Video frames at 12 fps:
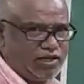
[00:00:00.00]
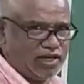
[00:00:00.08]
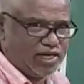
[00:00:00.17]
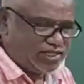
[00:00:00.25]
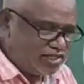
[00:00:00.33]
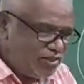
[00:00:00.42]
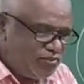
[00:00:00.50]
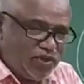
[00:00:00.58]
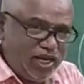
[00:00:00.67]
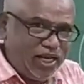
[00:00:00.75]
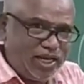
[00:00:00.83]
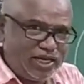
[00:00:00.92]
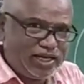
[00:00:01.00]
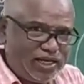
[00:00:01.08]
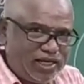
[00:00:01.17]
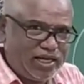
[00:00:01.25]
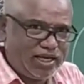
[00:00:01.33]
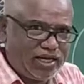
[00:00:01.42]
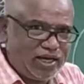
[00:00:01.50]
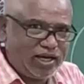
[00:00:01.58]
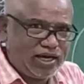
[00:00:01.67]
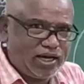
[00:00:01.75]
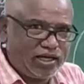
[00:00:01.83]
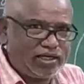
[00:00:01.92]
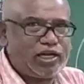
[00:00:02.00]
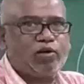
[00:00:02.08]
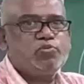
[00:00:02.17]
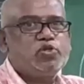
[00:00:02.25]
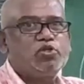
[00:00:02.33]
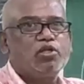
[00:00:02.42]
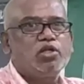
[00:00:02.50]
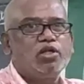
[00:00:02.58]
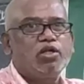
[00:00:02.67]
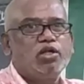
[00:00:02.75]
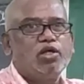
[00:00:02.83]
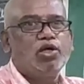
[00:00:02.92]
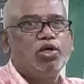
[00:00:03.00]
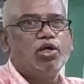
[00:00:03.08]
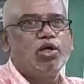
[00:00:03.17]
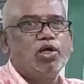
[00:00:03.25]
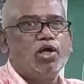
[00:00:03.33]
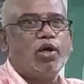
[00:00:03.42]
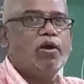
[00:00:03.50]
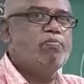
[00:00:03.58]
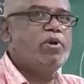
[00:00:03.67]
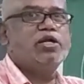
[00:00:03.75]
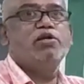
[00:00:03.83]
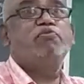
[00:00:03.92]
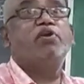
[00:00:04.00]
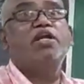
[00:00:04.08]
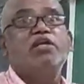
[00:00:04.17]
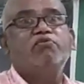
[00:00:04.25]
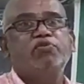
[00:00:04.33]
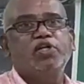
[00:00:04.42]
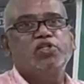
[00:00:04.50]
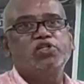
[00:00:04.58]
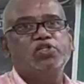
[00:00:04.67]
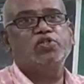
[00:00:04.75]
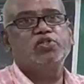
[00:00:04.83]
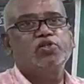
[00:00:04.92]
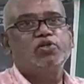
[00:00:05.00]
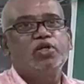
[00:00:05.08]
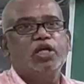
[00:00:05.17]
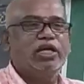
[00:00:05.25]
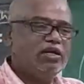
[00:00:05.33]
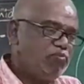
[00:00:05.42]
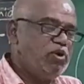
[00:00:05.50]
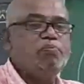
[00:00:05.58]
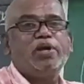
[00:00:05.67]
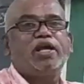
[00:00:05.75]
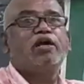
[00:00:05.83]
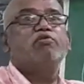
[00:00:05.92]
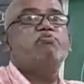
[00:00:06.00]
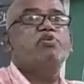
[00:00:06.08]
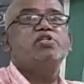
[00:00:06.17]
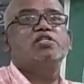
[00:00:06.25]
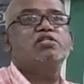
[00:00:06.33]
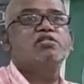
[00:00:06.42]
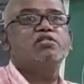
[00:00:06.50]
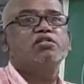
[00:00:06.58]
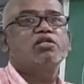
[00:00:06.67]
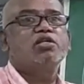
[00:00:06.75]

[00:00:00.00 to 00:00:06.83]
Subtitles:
are similar terms but different definitions. It will be confuses.